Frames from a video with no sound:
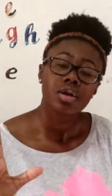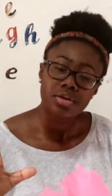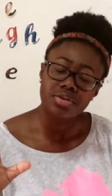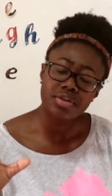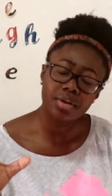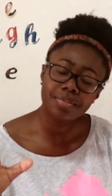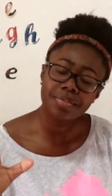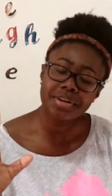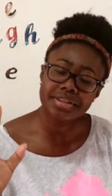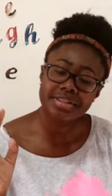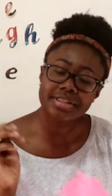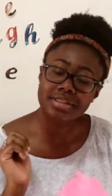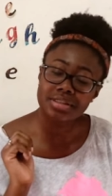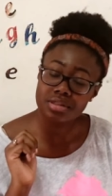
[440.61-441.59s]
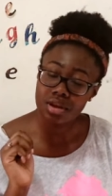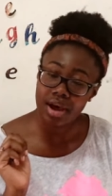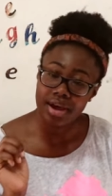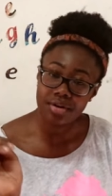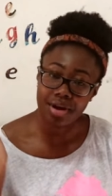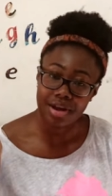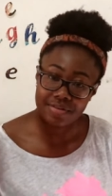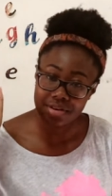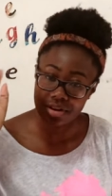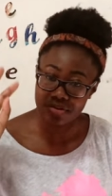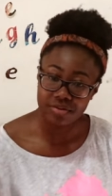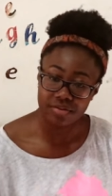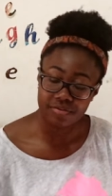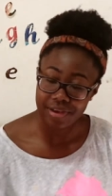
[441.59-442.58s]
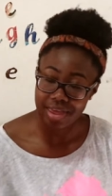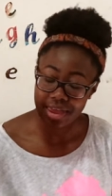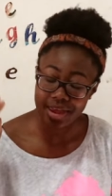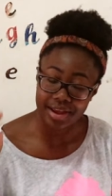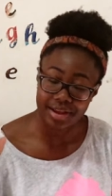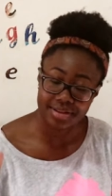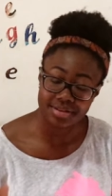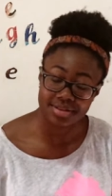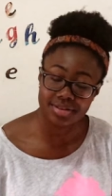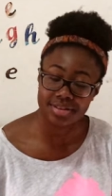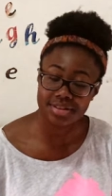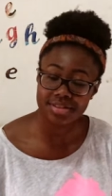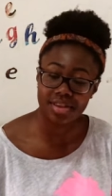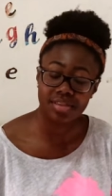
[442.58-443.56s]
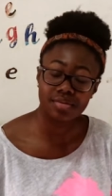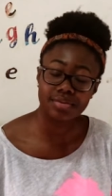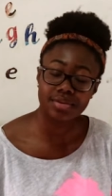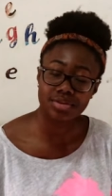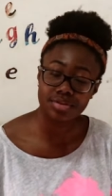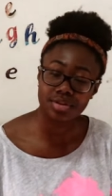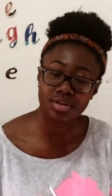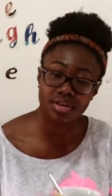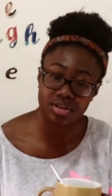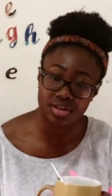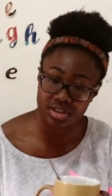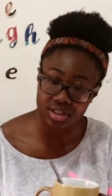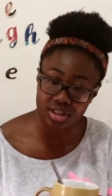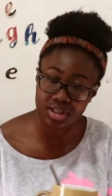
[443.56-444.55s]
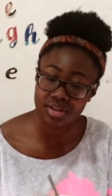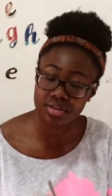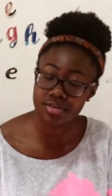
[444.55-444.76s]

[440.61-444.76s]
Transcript: Number, I don't have enough hands because the other one's holding the tea.